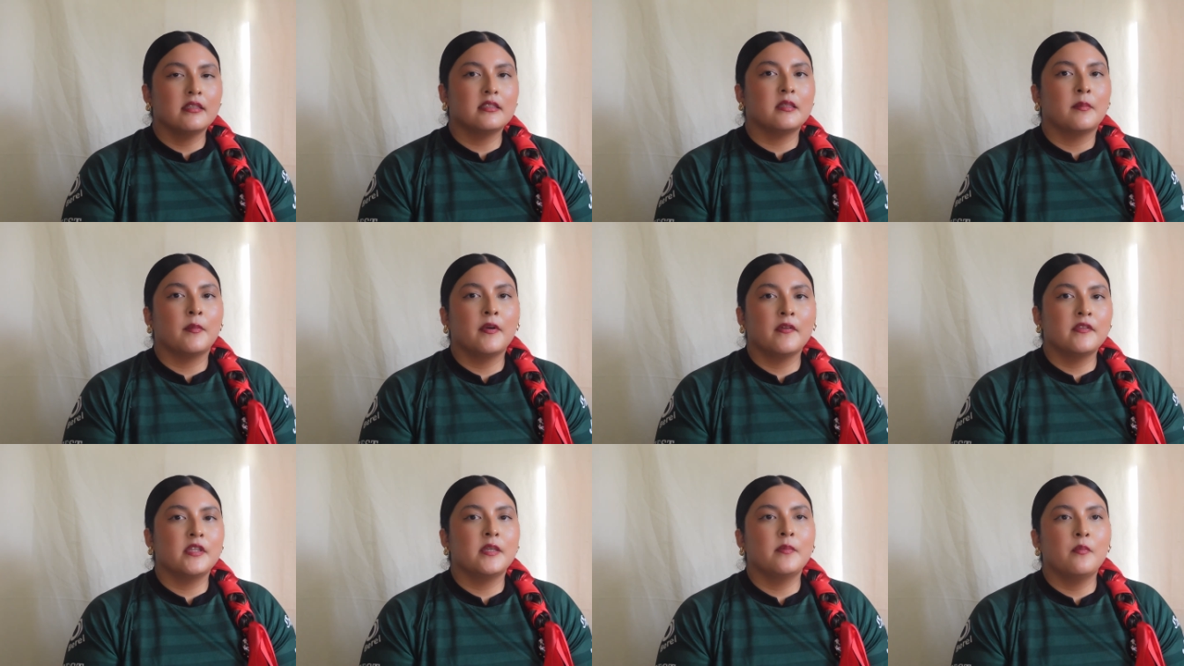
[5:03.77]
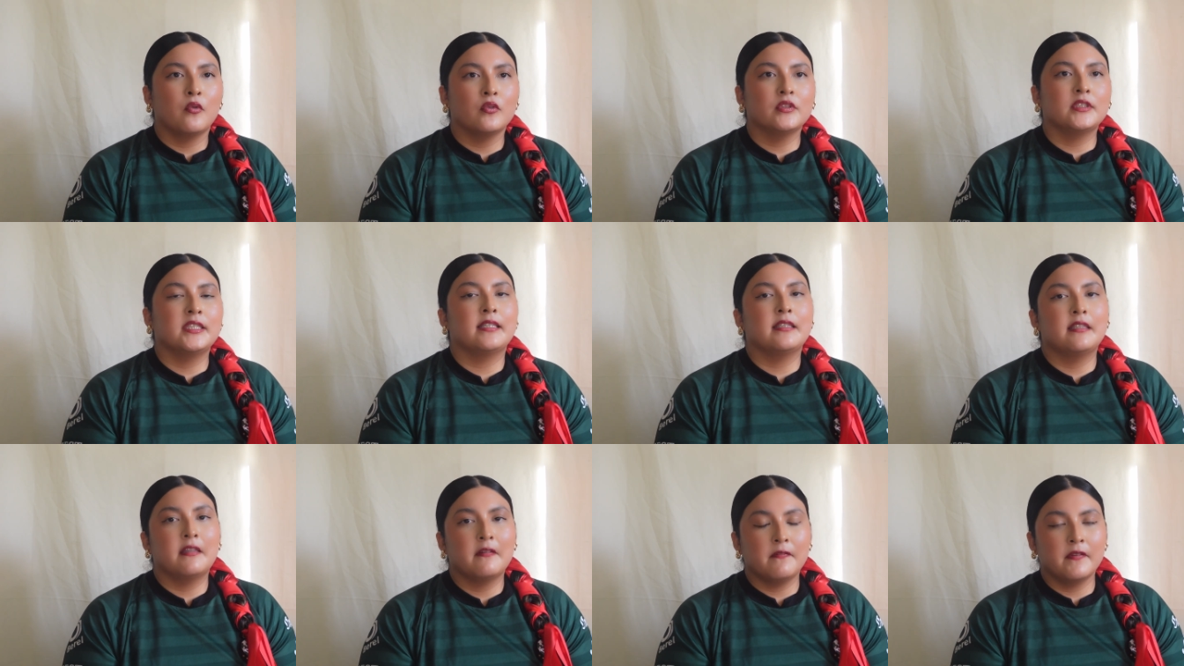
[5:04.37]
some of the most
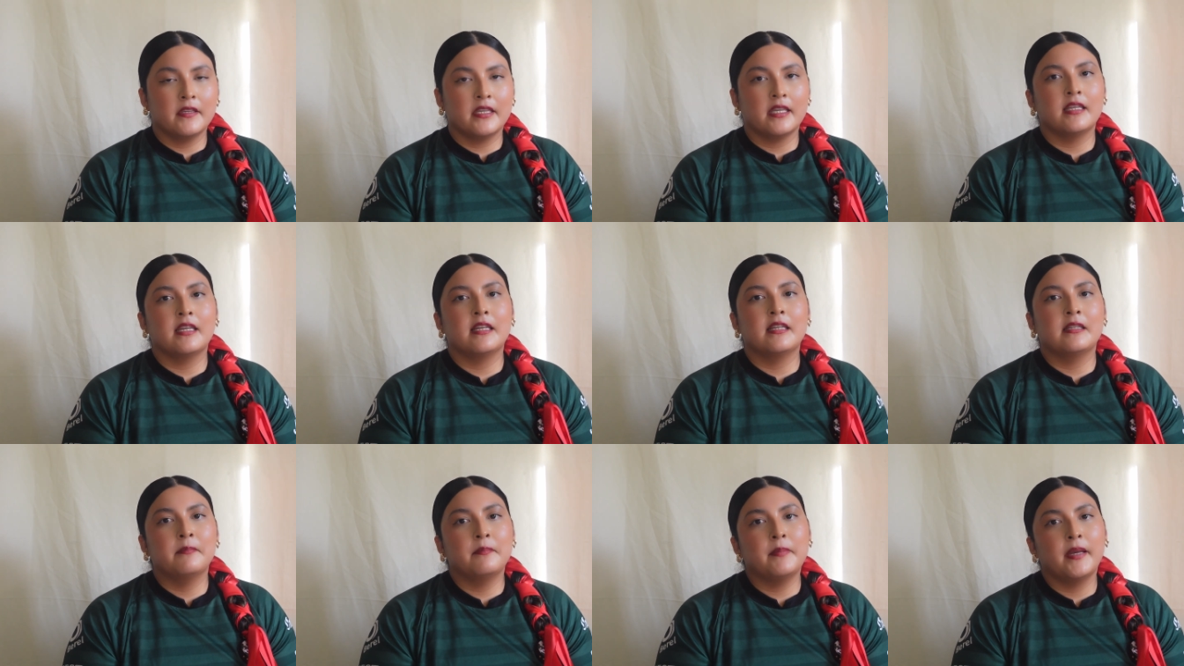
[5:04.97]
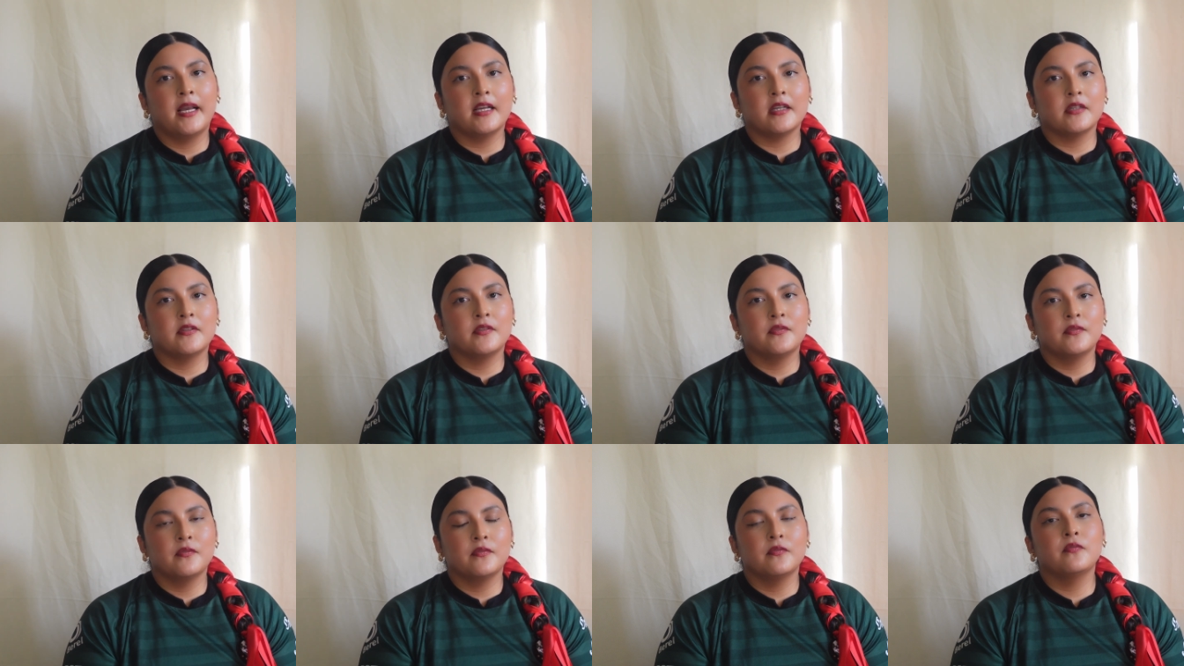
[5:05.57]
significant and
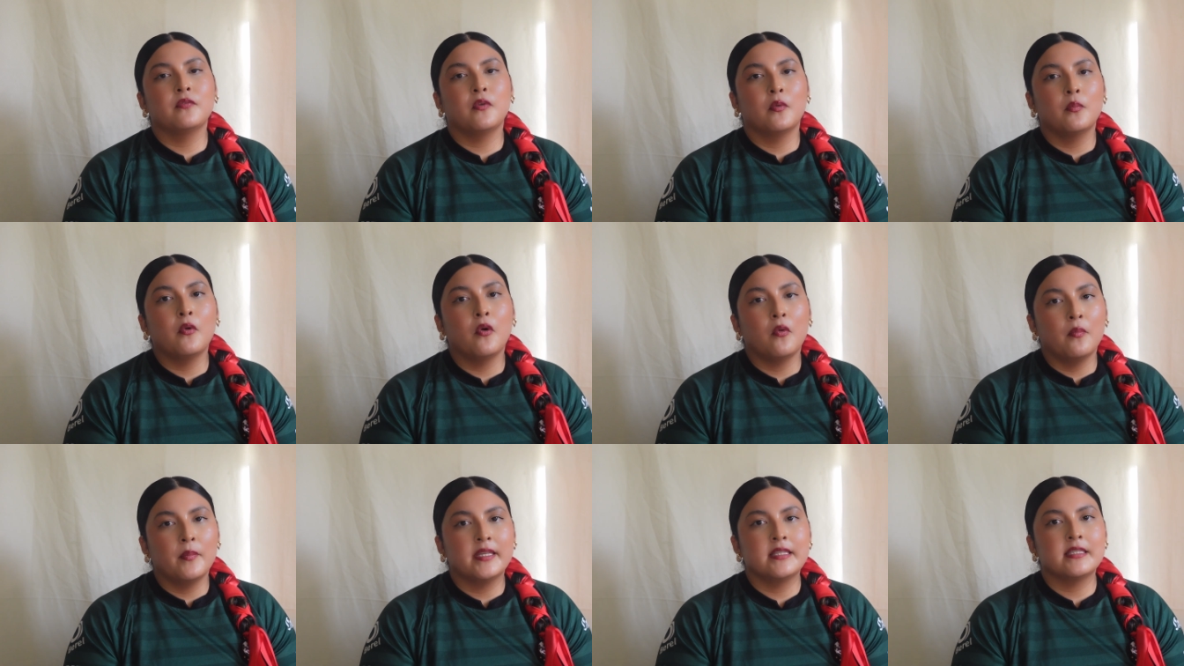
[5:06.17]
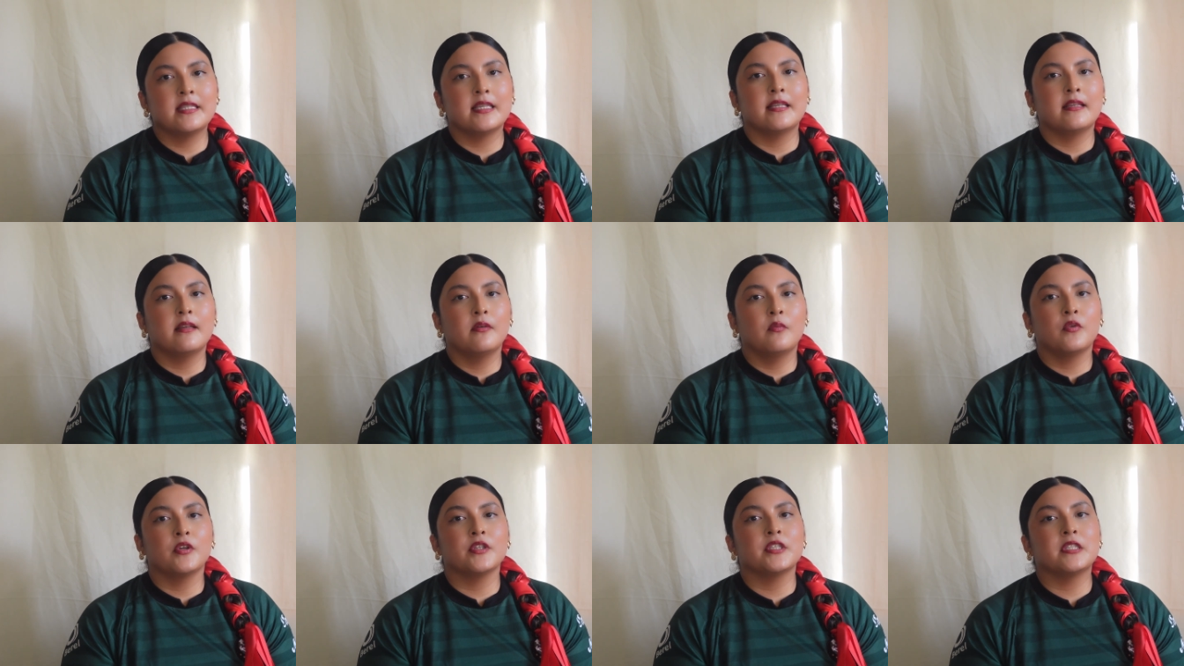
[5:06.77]
impactful moments
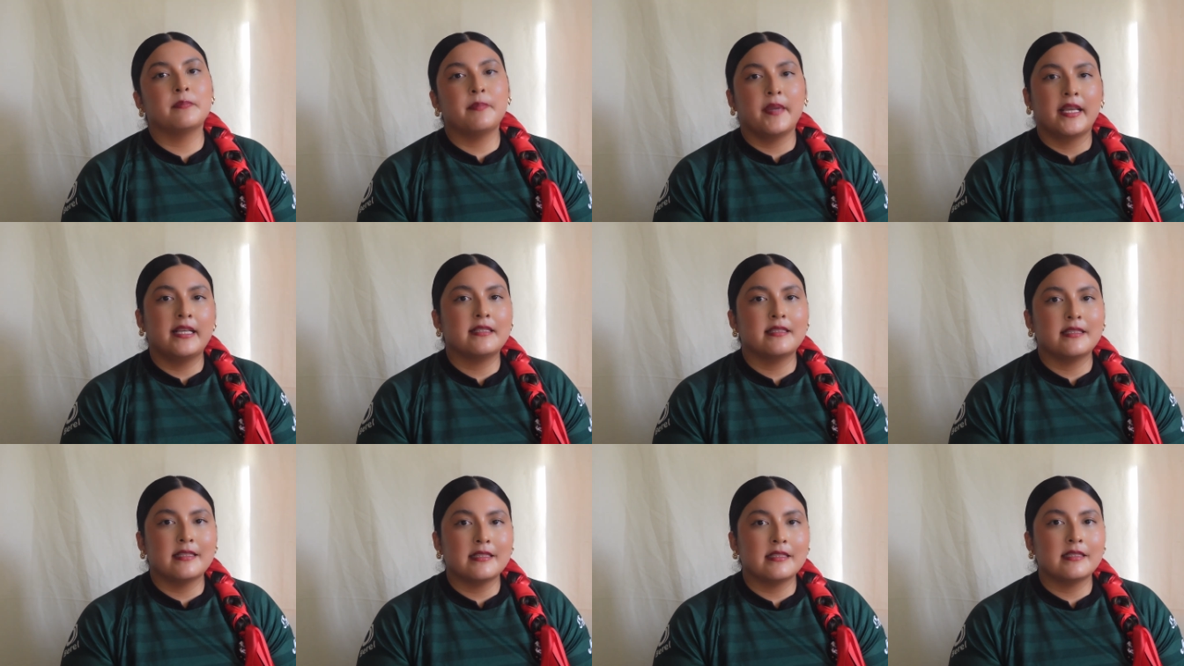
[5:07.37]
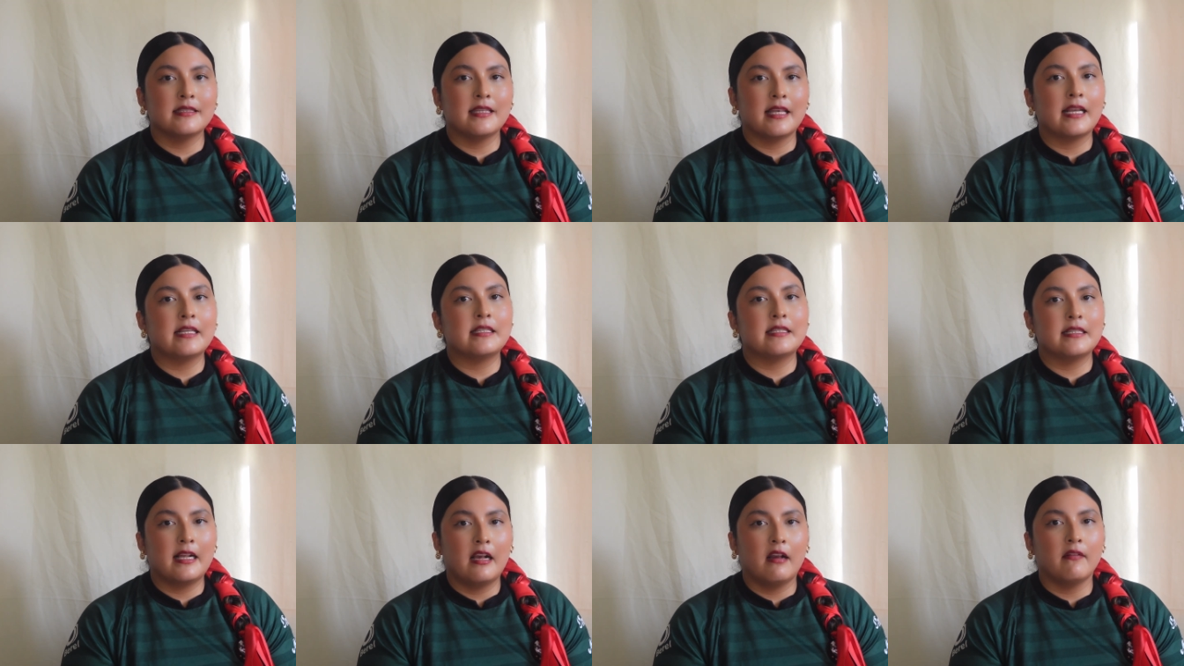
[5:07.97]
were spaces that I
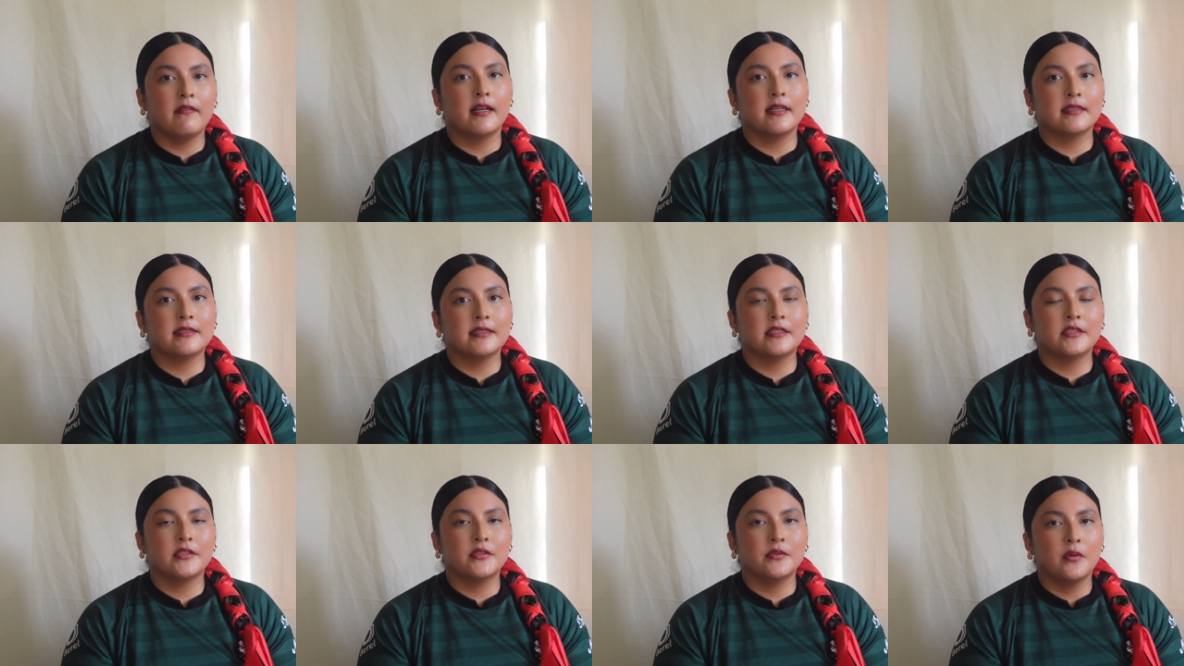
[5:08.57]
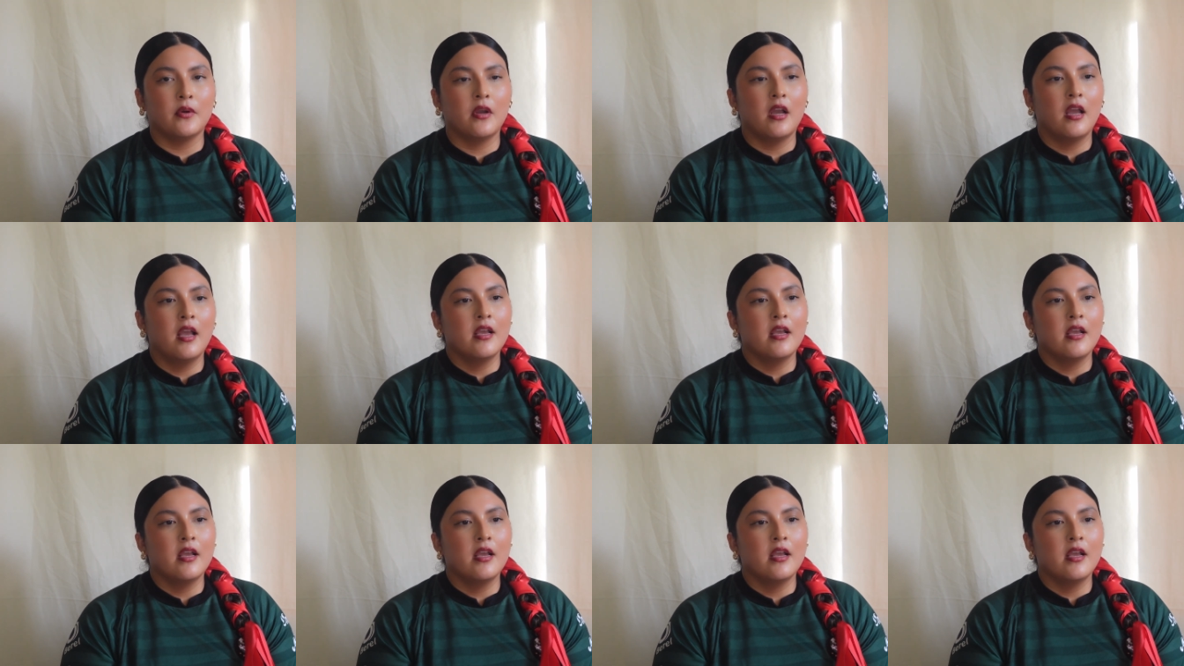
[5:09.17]
did have access to.